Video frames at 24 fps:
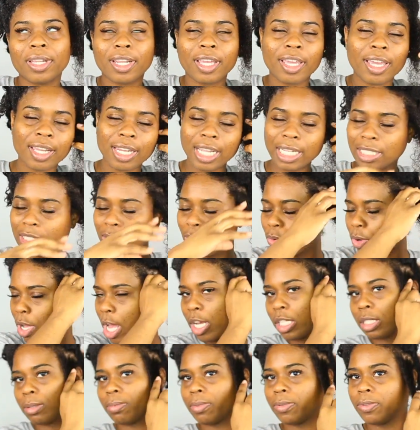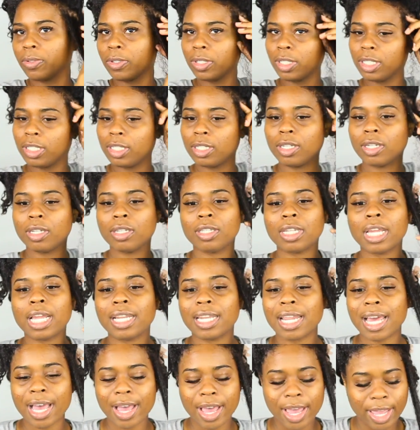They had like 2 hours before they
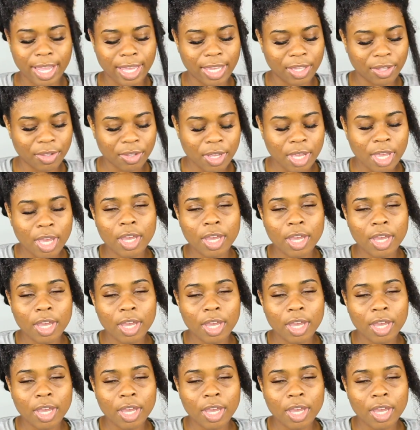died, and